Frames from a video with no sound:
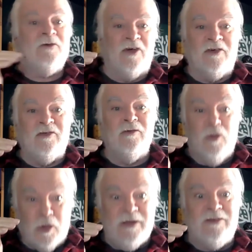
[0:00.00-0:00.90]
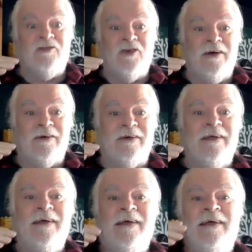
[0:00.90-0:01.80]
or just look at the chart.